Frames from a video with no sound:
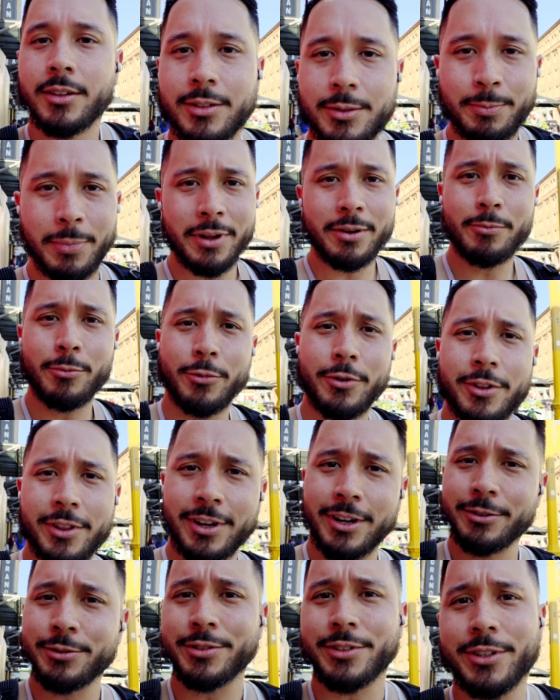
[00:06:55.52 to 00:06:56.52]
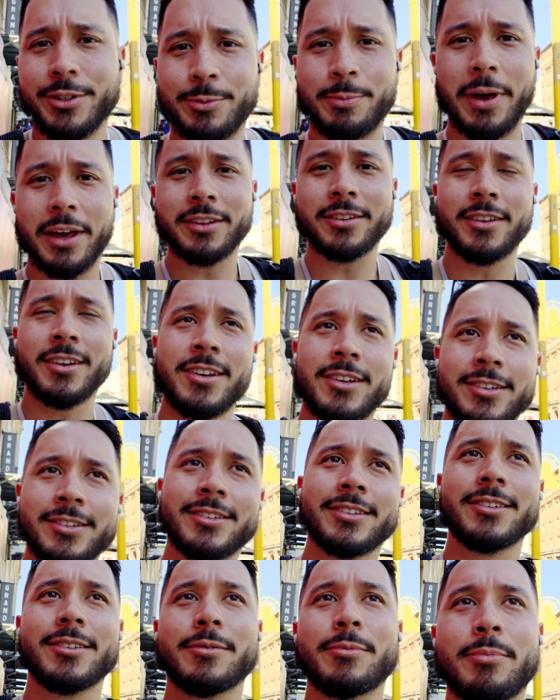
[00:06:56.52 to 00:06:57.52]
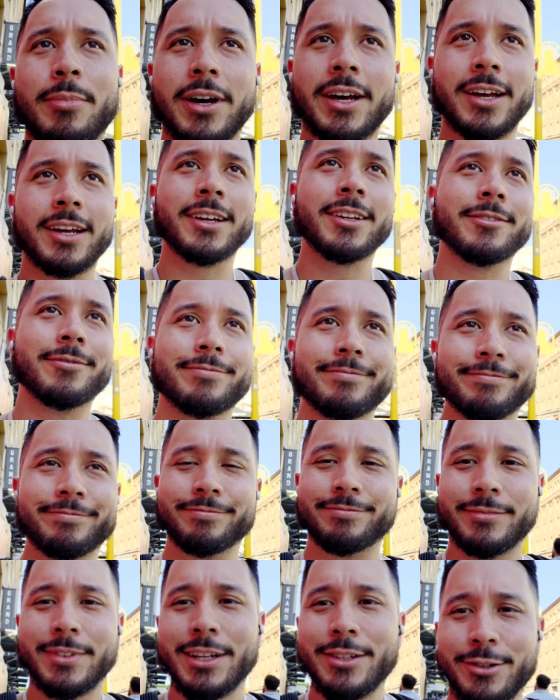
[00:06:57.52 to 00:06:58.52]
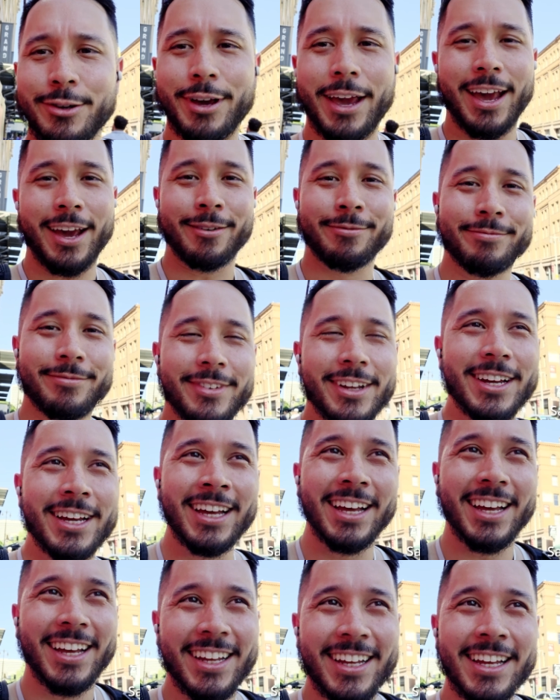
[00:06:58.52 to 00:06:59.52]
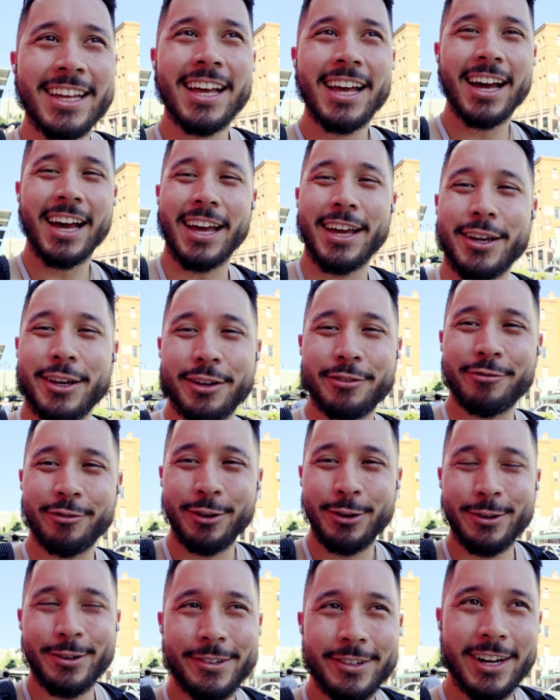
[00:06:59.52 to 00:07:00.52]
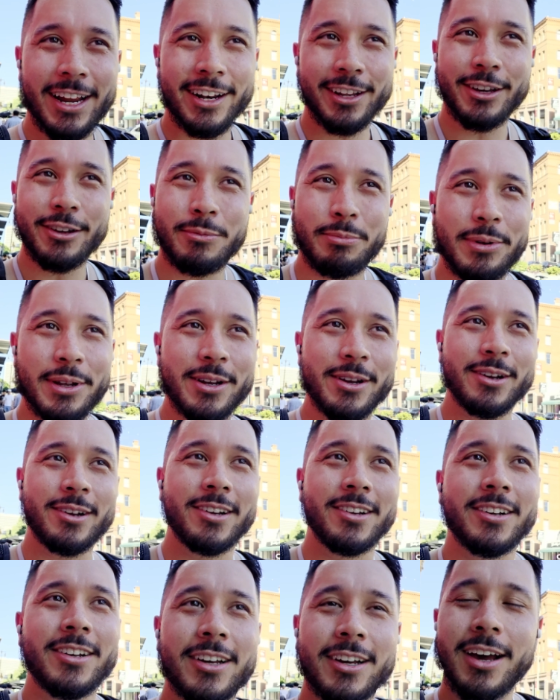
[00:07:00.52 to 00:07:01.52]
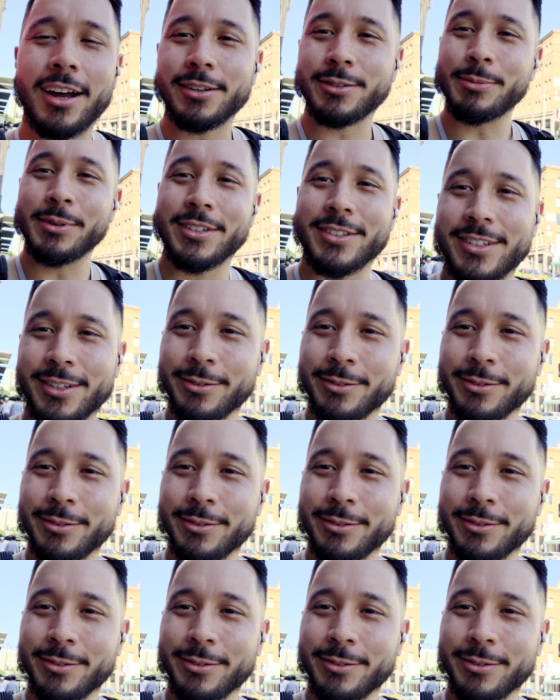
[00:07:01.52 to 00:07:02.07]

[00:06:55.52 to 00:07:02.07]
Spent more than I was expecting, but that's okay. I ate good food, had a good beer, got me